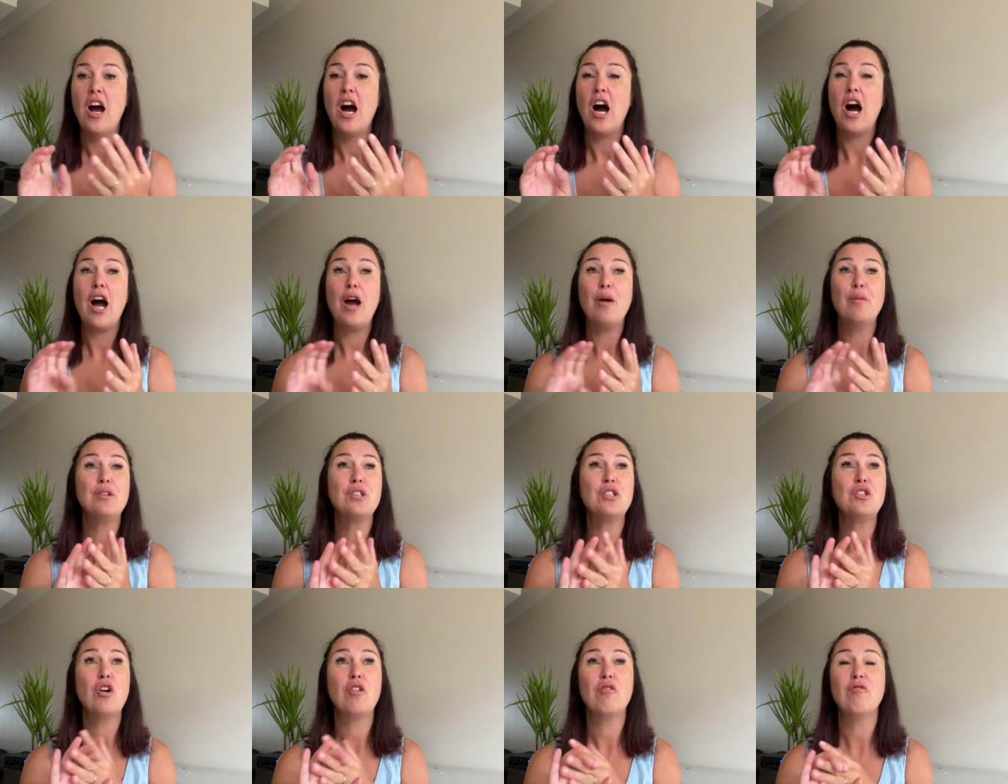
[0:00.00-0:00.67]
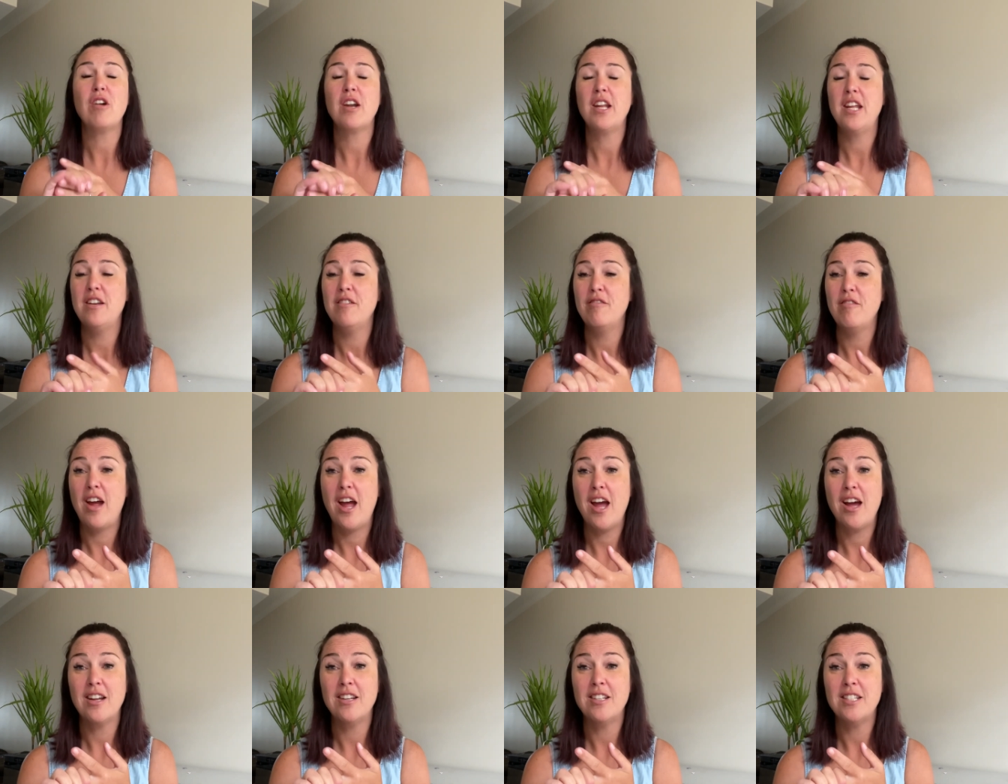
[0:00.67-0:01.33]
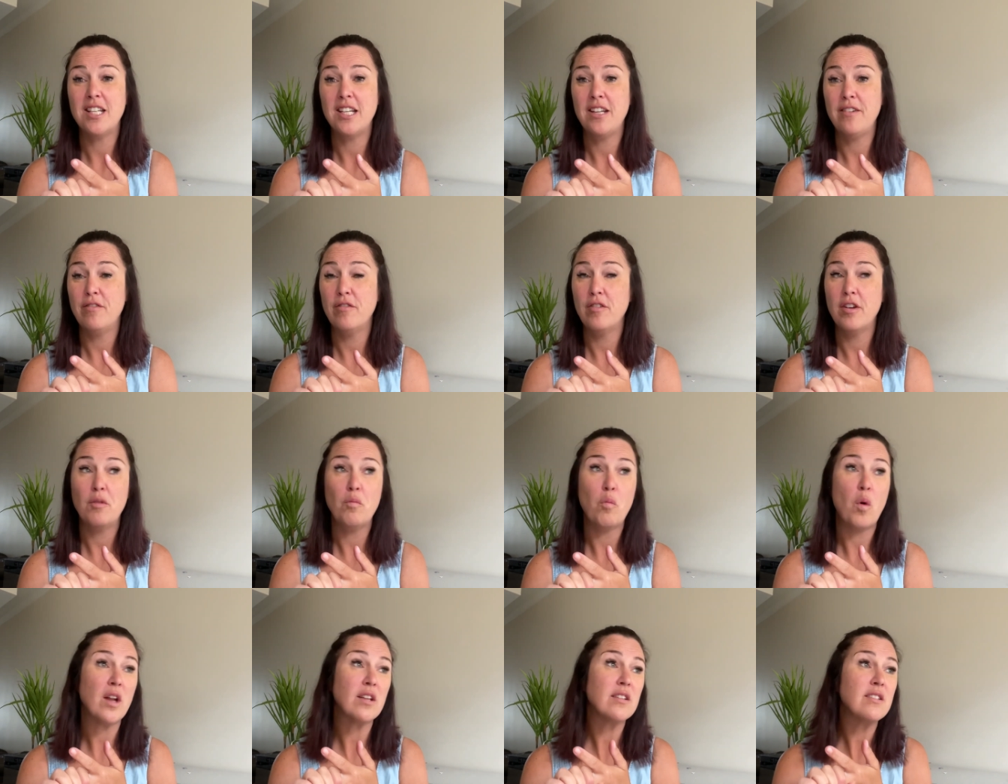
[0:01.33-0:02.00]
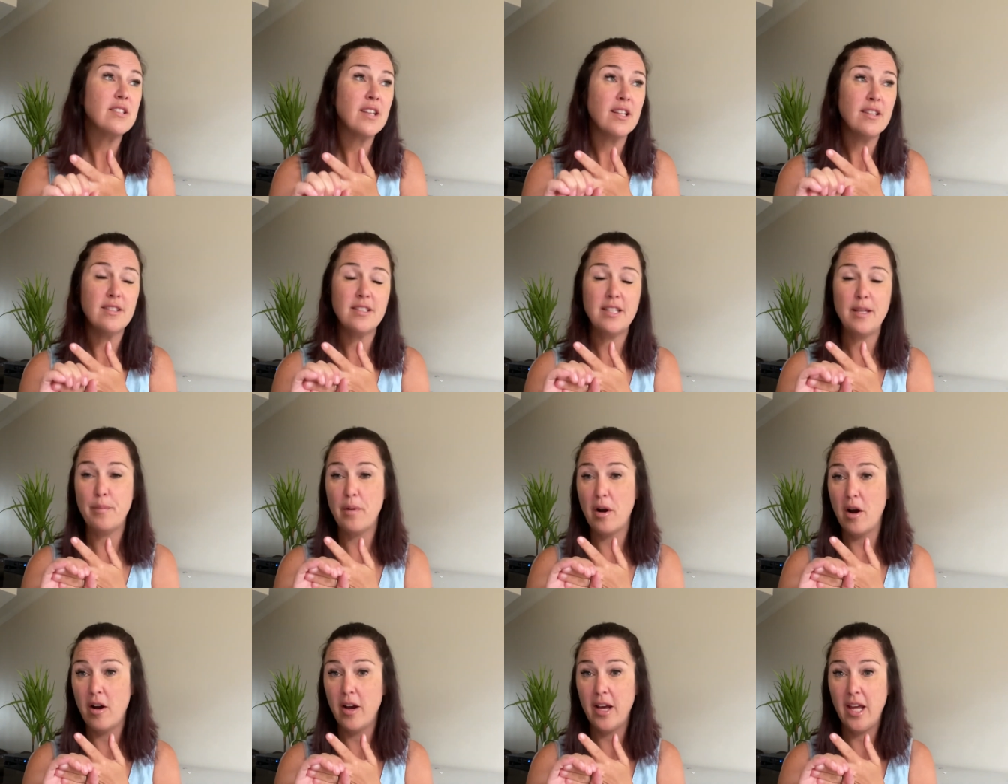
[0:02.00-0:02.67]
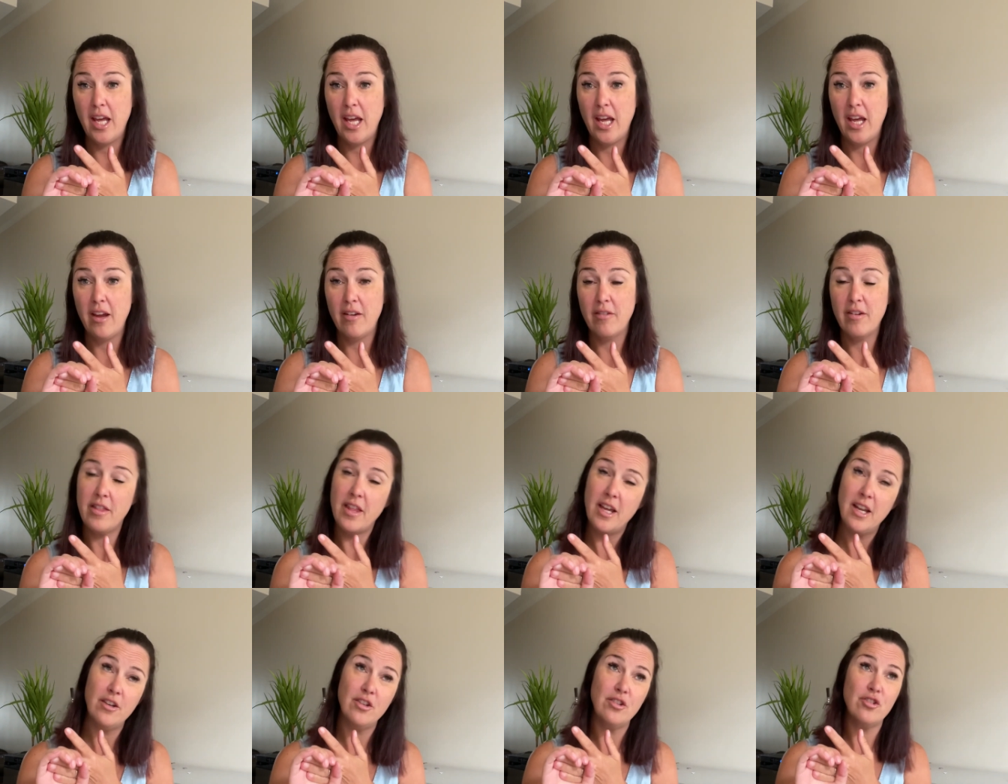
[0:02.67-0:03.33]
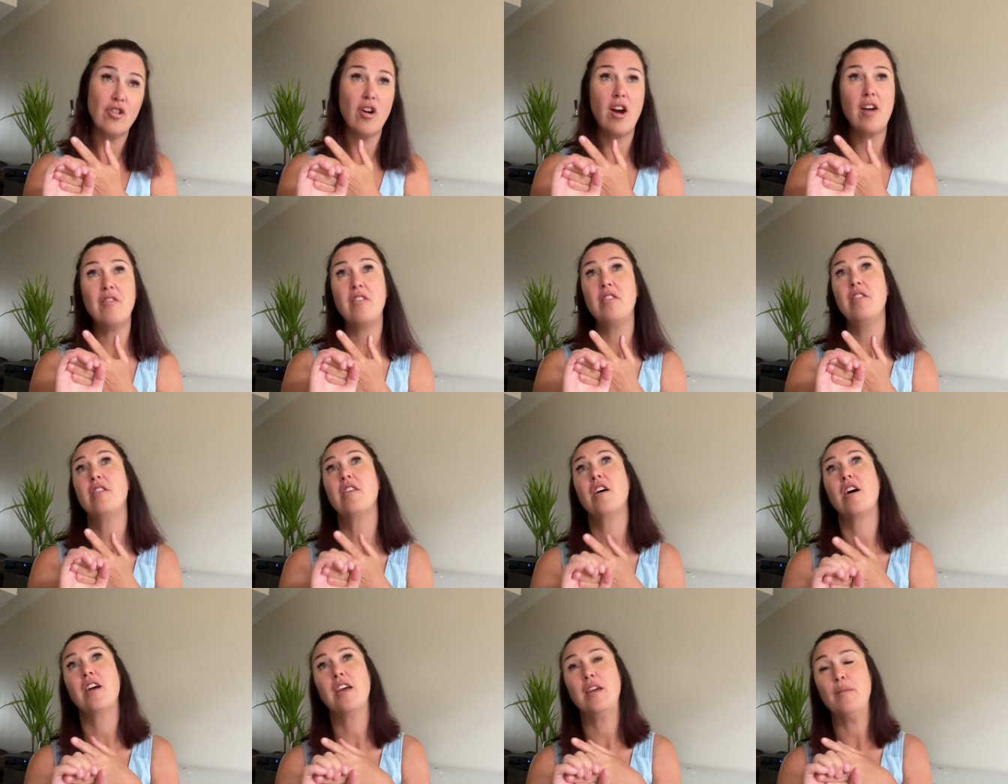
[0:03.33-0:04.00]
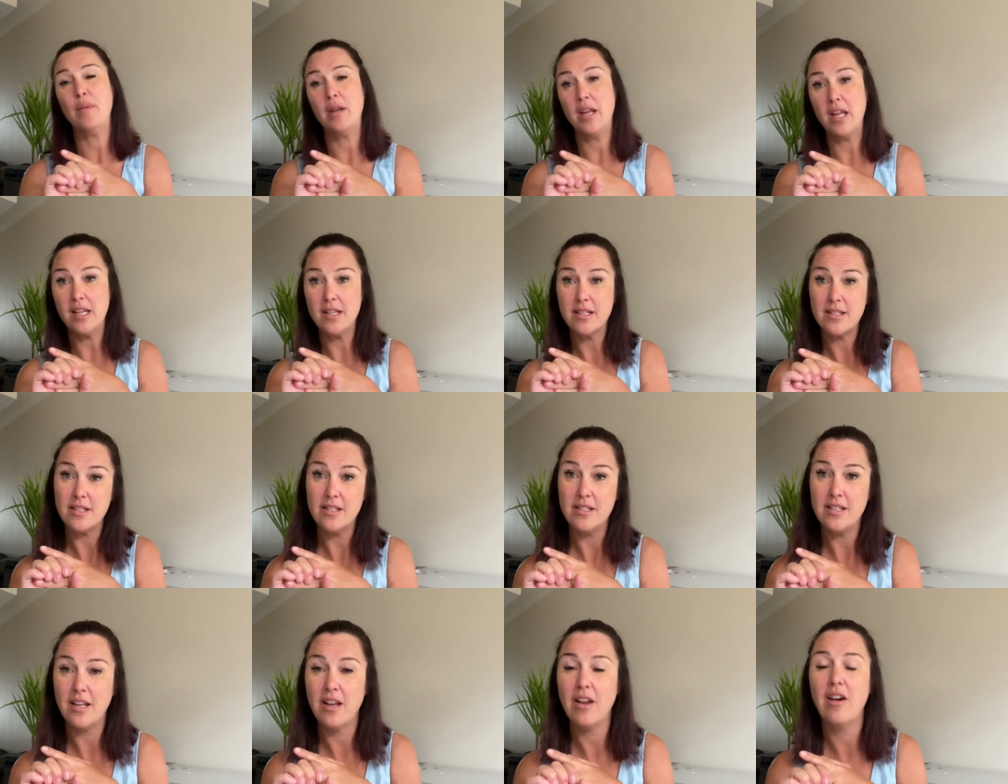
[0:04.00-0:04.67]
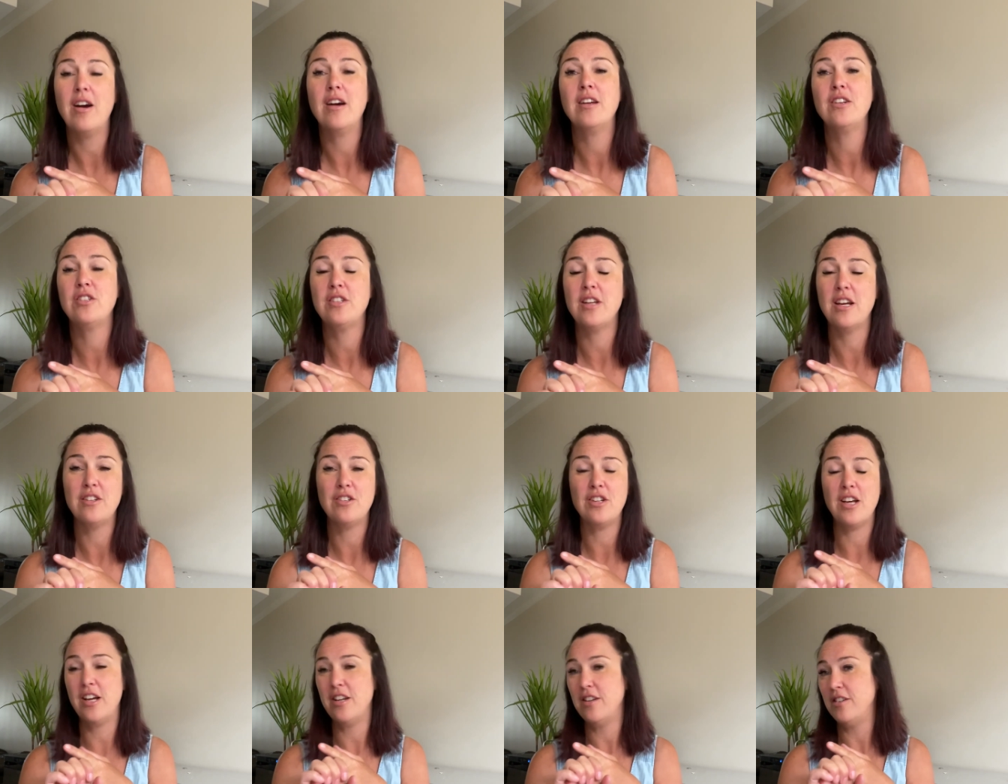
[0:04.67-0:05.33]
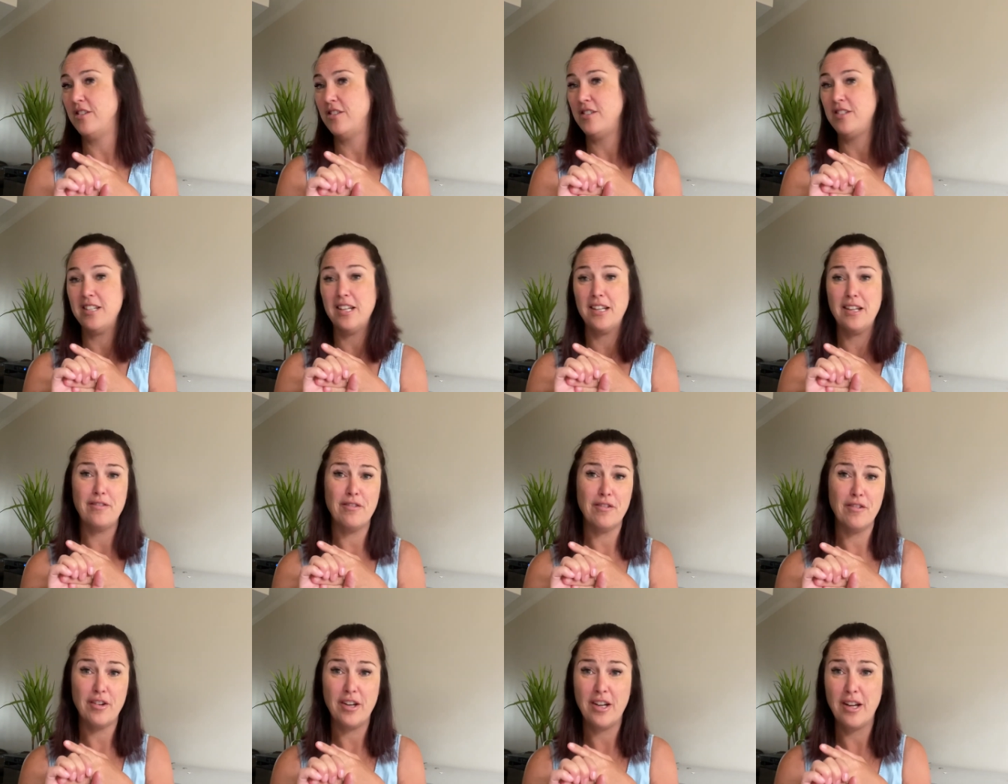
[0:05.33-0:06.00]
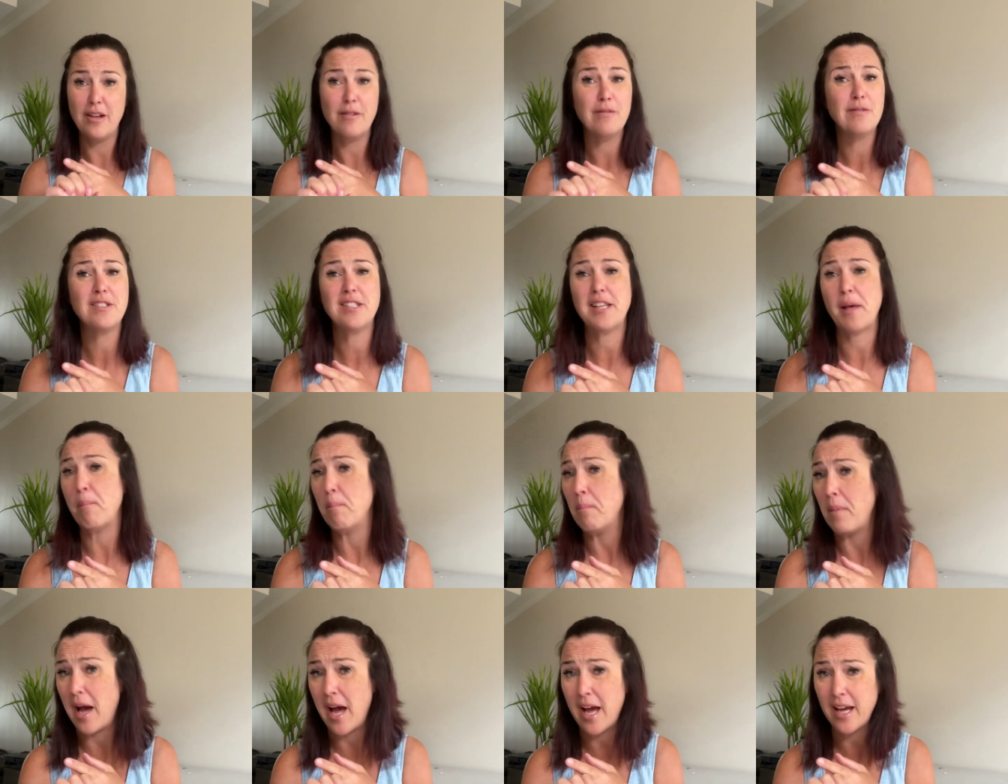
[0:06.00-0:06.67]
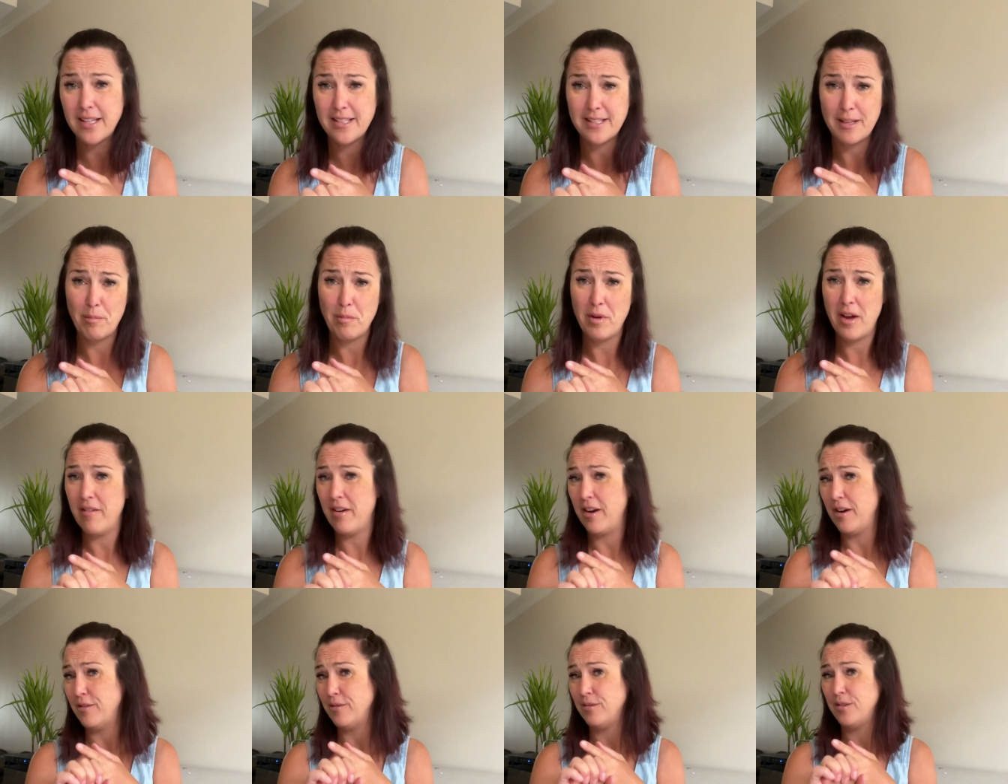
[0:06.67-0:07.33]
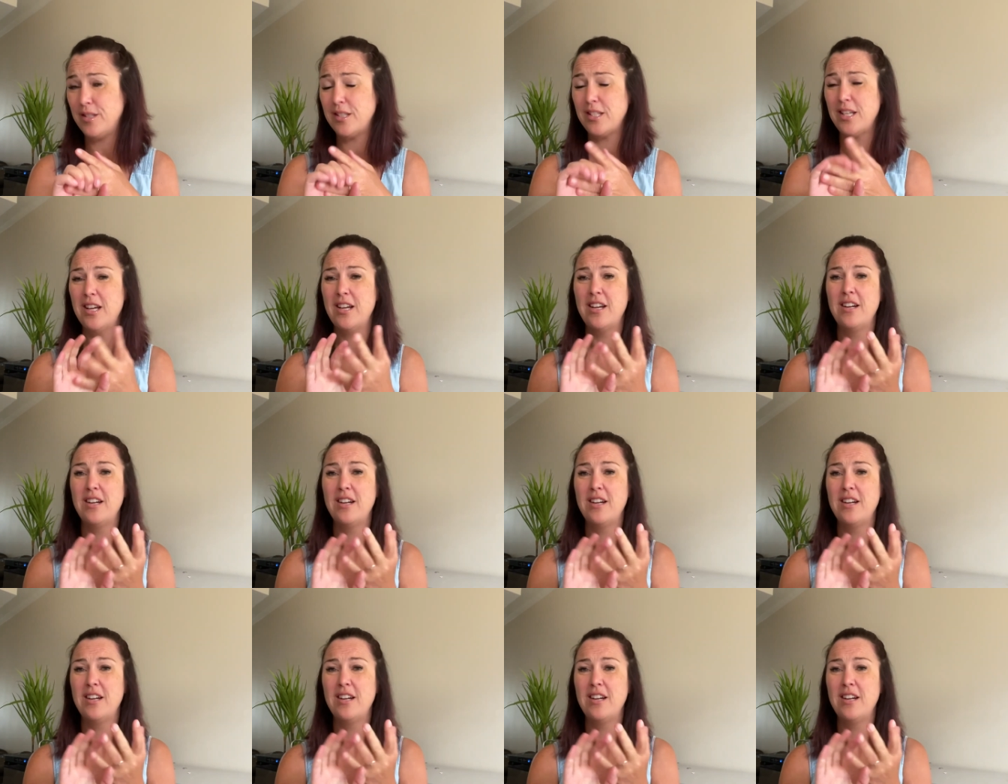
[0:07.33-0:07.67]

I was not running around delivering one Scentsy bar here and then driving 30 minutes and, and delivering a Zen pack somewhere else.